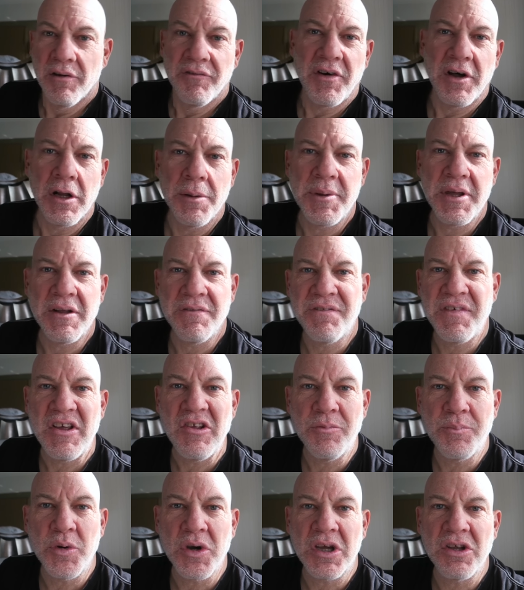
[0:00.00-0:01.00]
Follow me on
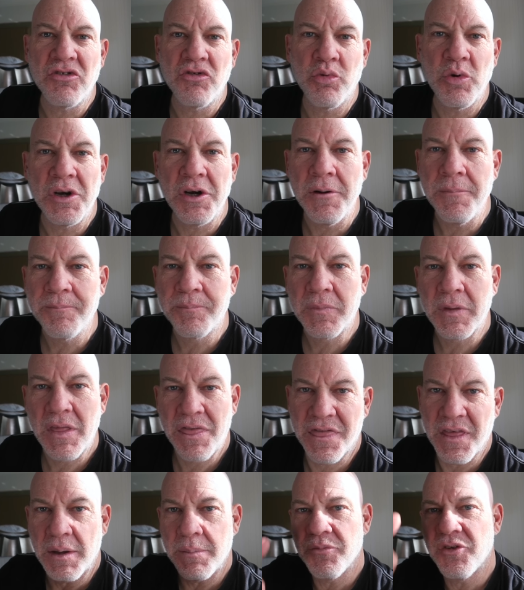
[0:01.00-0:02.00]
Facebook and Twitter.
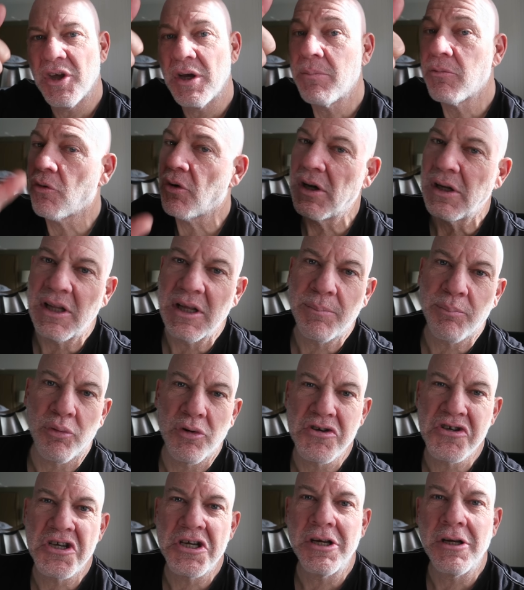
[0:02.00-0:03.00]
Thumbs up, greatly
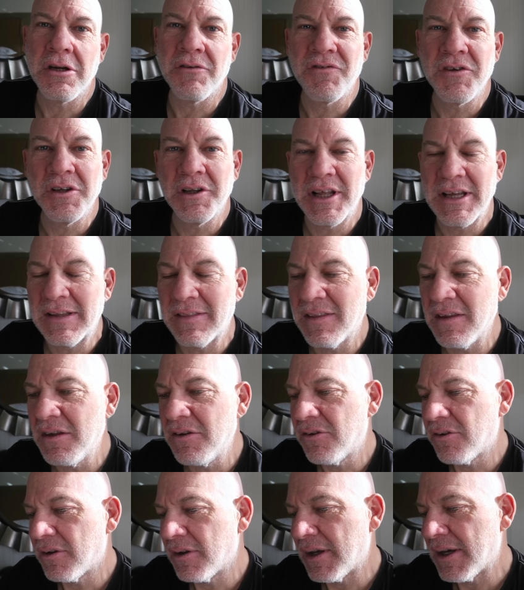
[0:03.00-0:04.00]
appreciated if you like
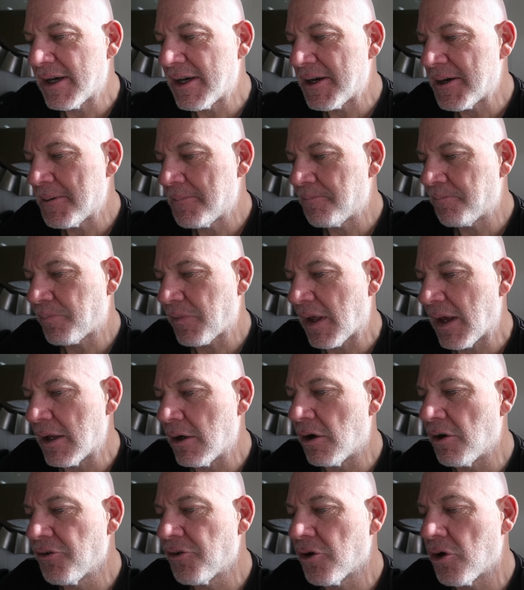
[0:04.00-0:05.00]
these.
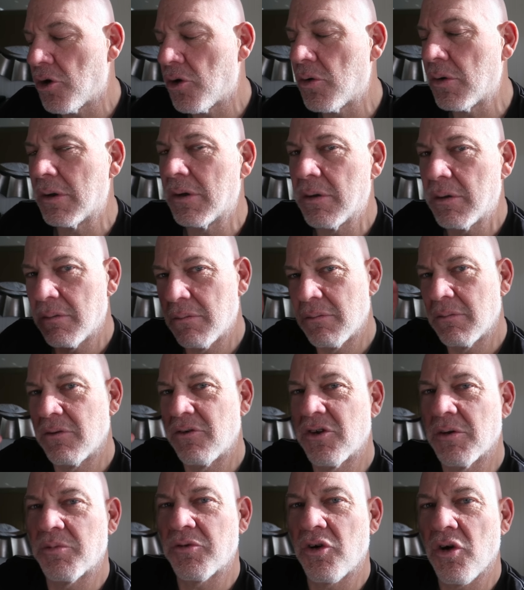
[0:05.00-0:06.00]
And also,
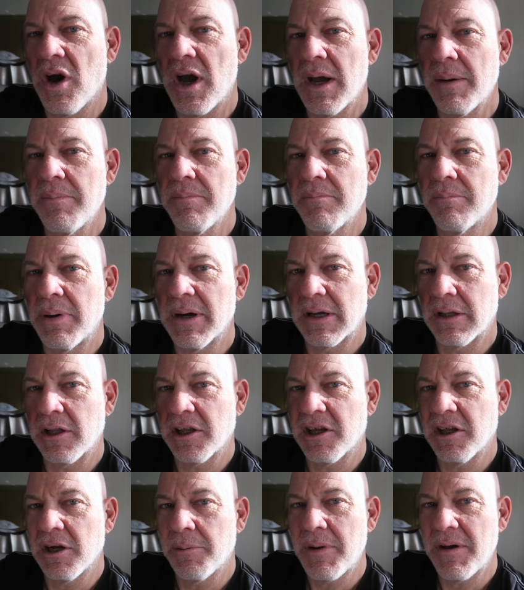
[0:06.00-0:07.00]
subscribe by
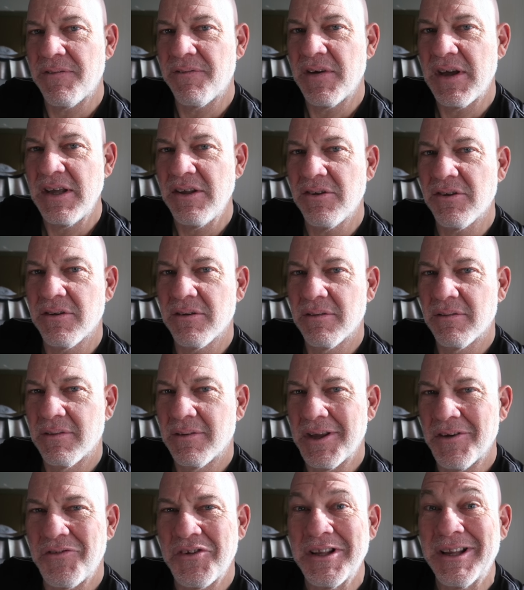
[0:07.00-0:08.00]
clicking on my face.
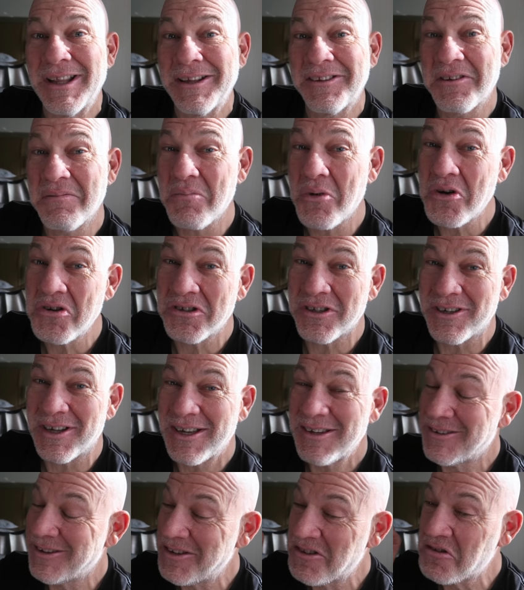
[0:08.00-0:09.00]
If you like some
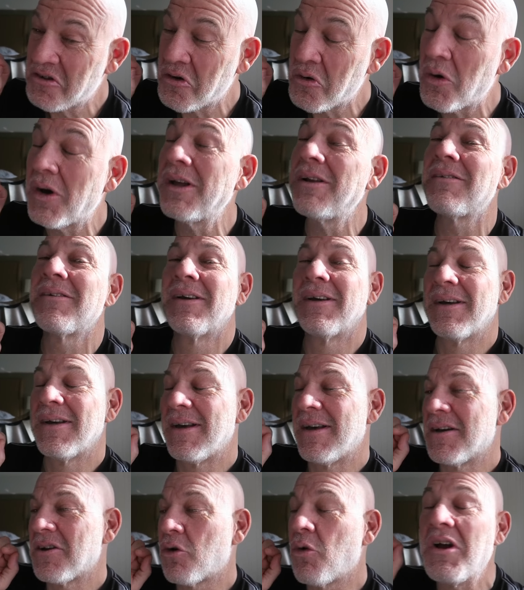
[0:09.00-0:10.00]
merchandise, it's quite
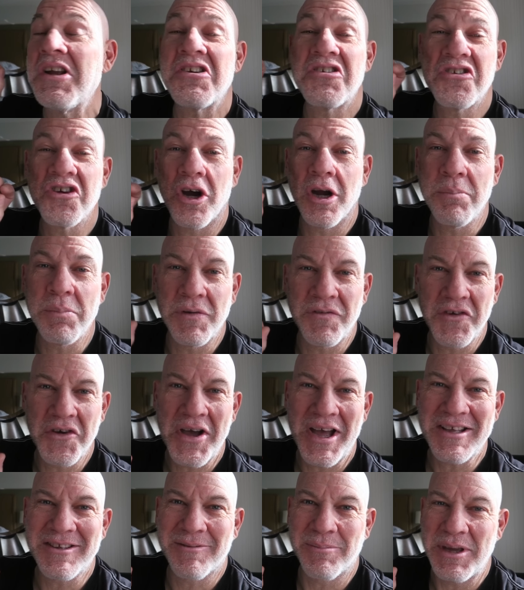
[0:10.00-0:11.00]
sharp if
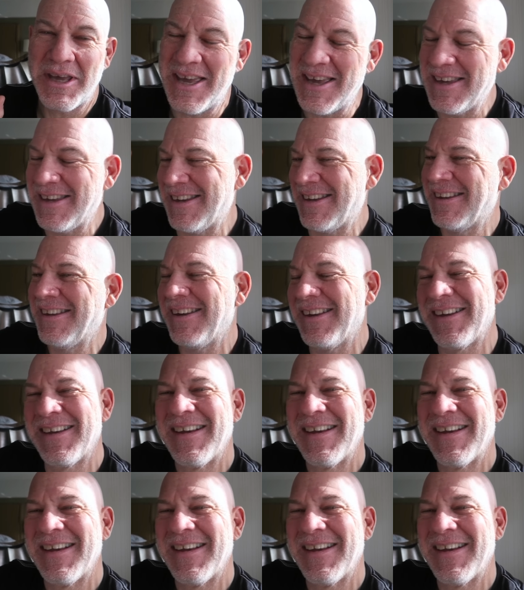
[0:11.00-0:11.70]
you ask me.